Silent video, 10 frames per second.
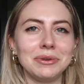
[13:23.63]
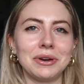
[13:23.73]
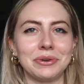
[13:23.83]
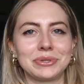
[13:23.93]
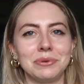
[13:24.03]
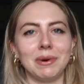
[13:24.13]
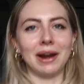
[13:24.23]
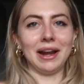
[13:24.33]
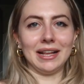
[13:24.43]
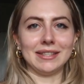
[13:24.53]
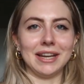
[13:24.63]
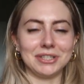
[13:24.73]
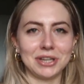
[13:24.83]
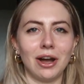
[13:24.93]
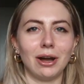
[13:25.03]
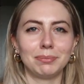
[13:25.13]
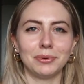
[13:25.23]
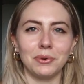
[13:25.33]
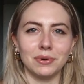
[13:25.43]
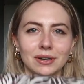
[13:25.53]
you could also wear it as like a top
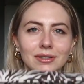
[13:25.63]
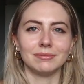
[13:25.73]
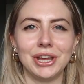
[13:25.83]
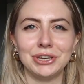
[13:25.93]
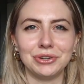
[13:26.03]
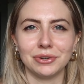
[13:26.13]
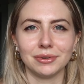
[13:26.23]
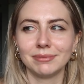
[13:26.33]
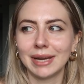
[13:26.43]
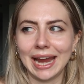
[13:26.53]
or in your